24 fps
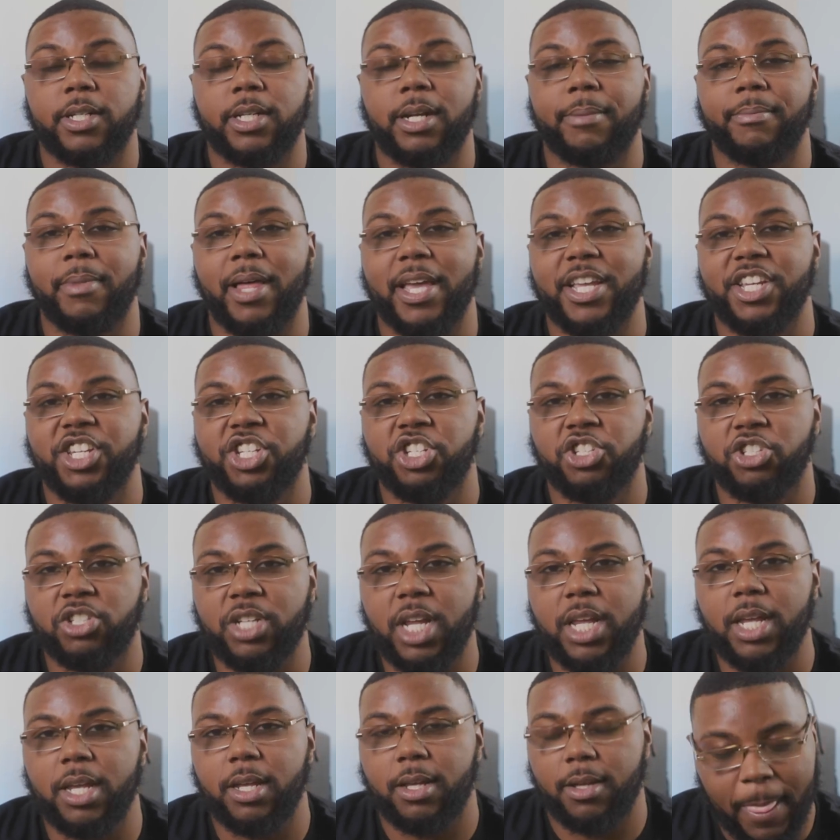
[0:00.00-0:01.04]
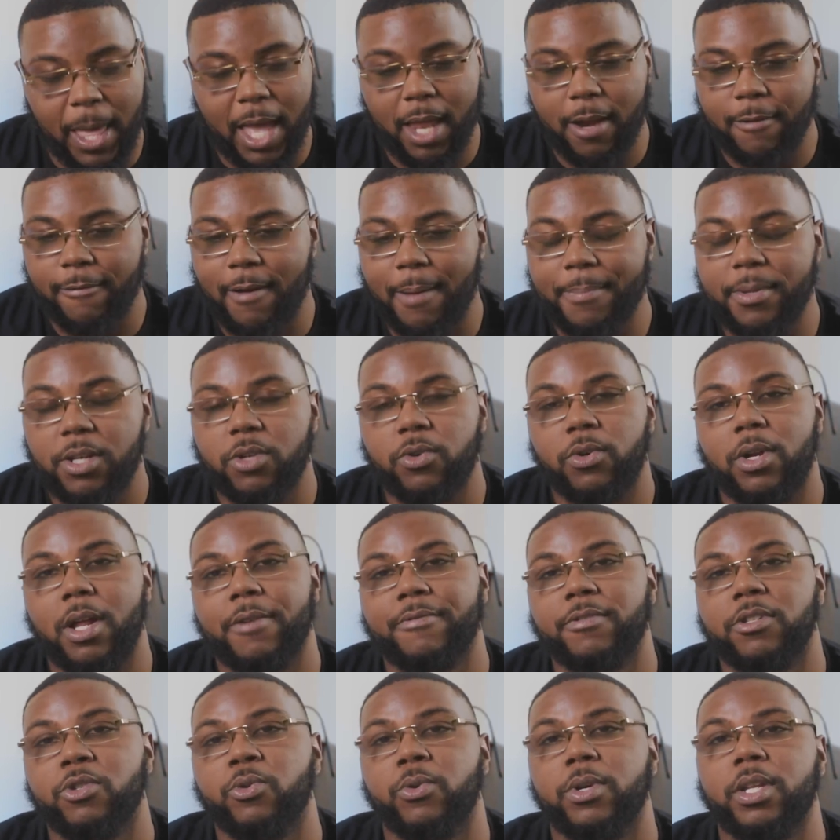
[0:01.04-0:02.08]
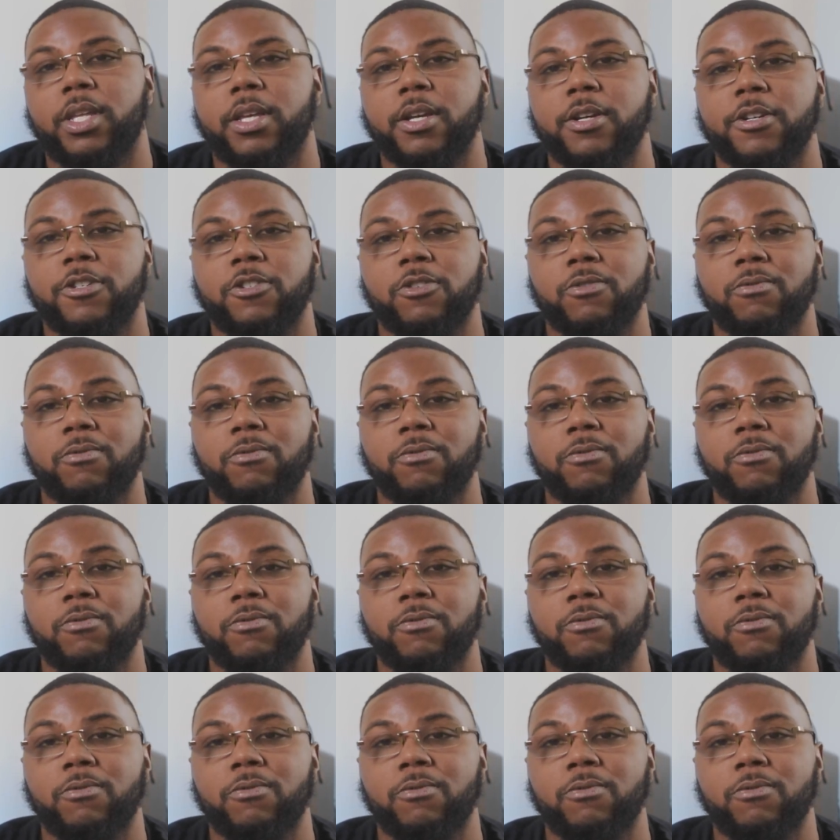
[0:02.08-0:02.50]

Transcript: And I'm like, shit, man, if I've been doing that for 20 years,